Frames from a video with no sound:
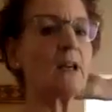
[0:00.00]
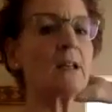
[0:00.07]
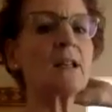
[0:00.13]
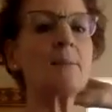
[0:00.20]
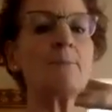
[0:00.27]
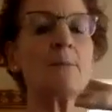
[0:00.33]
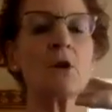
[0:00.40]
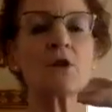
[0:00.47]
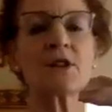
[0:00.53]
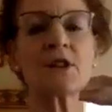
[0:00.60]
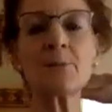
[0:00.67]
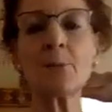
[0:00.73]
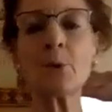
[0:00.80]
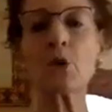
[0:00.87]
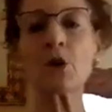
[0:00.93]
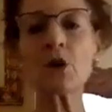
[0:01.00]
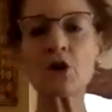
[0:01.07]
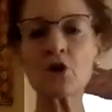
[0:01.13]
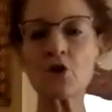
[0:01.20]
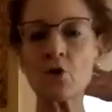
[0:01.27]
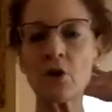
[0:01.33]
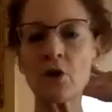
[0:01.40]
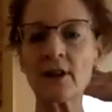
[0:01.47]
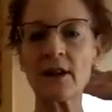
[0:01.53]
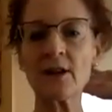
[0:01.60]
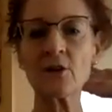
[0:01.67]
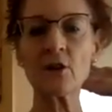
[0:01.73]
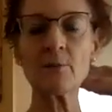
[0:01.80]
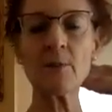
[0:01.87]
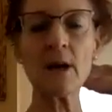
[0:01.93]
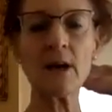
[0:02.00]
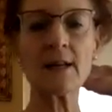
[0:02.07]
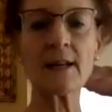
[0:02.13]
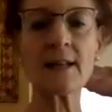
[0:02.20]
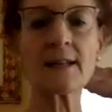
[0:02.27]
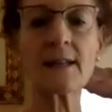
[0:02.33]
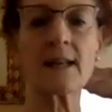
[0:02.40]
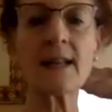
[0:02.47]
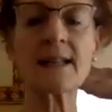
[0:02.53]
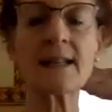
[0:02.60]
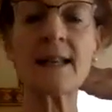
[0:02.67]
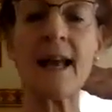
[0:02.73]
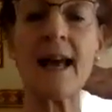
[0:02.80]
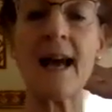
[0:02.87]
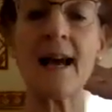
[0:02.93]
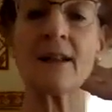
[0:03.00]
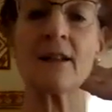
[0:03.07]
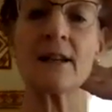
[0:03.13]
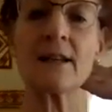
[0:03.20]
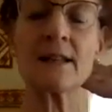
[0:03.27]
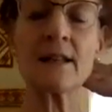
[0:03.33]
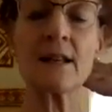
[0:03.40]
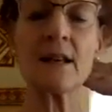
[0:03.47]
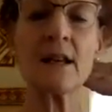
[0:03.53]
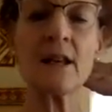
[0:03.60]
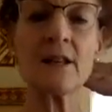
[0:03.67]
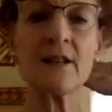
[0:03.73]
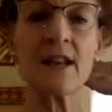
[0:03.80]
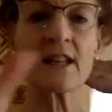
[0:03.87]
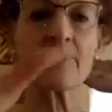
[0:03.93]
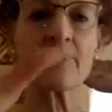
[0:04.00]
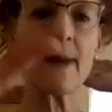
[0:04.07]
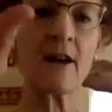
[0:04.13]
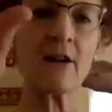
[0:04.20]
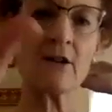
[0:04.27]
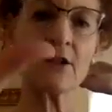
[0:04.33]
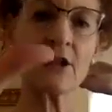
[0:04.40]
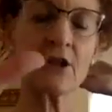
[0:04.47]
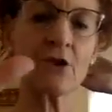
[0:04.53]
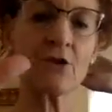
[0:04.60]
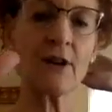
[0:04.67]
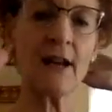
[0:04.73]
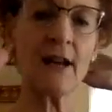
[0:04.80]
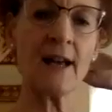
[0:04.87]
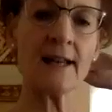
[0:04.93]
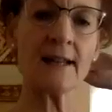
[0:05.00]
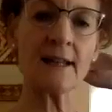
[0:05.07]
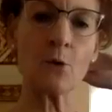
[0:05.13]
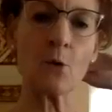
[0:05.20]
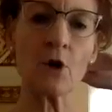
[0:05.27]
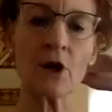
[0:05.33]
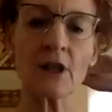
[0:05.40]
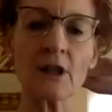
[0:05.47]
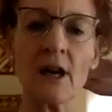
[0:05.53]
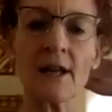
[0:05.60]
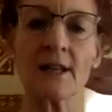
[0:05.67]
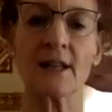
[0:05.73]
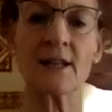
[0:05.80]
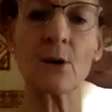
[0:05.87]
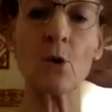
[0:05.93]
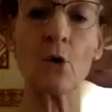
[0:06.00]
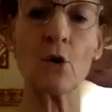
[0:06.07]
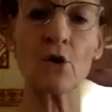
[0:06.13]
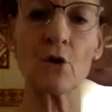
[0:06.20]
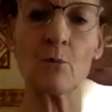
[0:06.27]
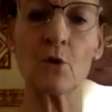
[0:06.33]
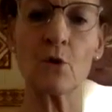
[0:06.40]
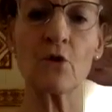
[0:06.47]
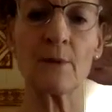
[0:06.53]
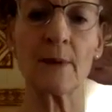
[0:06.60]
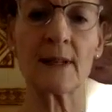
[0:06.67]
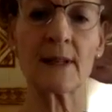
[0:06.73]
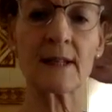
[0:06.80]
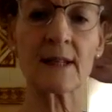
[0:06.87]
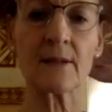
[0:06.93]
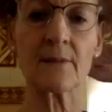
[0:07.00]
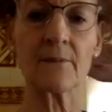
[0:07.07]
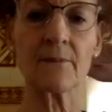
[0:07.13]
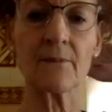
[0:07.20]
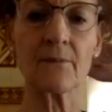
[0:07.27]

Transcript: the most important joint in our body. It's an atlas that balances your head and organizes all your movements.